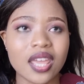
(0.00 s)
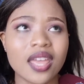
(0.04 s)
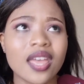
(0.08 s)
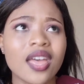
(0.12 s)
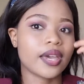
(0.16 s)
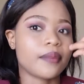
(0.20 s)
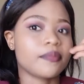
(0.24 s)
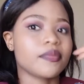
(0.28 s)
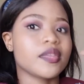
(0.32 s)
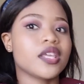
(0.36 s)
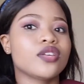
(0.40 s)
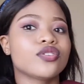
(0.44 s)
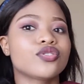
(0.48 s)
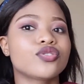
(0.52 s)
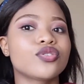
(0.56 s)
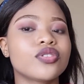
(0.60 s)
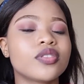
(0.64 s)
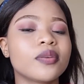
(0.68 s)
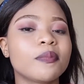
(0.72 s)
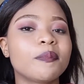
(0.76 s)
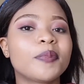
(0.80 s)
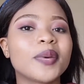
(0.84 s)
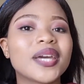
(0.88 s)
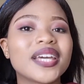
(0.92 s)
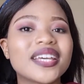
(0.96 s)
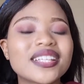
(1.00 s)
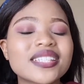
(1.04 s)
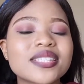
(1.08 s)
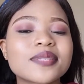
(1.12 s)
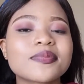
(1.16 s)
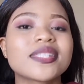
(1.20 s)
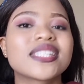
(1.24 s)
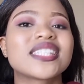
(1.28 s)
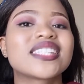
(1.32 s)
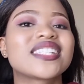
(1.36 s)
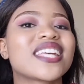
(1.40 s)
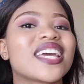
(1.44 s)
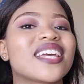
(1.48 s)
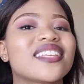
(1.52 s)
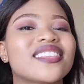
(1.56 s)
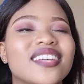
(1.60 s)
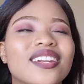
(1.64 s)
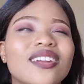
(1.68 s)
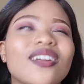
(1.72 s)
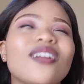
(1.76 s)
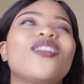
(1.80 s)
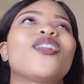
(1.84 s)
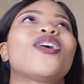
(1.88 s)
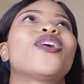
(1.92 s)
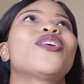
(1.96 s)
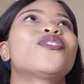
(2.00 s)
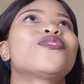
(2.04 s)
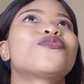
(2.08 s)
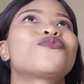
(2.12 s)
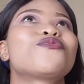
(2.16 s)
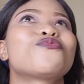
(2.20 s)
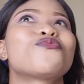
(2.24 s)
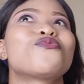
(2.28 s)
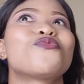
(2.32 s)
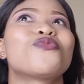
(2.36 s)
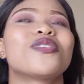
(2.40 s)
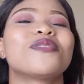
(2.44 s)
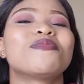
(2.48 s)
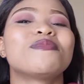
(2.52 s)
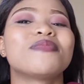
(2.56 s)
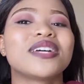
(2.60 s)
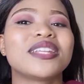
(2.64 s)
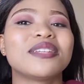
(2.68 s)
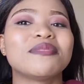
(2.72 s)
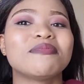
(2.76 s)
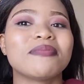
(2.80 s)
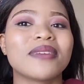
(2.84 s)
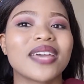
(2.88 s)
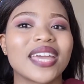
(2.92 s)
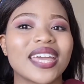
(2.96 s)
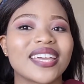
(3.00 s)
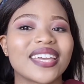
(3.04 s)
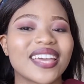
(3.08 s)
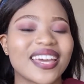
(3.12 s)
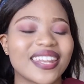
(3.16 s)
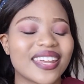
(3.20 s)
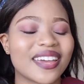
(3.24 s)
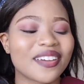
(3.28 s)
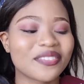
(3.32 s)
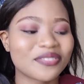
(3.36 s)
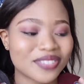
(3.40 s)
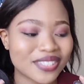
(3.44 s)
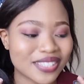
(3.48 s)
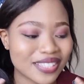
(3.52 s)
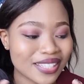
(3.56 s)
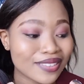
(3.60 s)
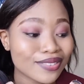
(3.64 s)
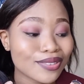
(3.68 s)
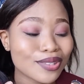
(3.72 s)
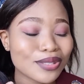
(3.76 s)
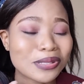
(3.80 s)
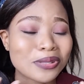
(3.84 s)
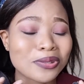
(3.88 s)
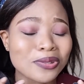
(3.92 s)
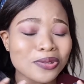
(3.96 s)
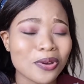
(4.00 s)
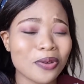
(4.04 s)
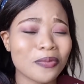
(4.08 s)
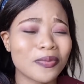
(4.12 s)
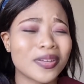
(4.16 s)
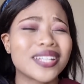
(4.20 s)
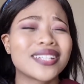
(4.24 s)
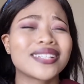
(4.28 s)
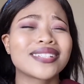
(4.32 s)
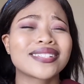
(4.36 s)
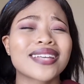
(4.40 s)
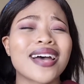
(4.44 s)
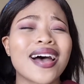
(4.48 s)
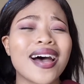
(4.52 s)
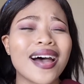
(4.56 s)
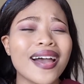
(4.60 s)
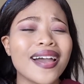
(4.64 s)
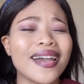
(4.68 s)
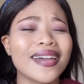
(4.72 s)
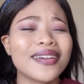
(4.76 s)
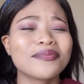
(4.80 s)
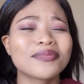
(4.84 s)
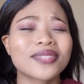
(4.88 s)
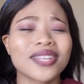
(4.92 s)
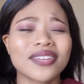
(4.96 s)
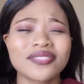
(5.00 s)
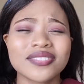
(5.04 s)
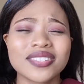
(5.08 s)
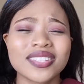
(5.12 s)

Okay, so the biggest mistake that a lot of women make, and I've seen this so many times,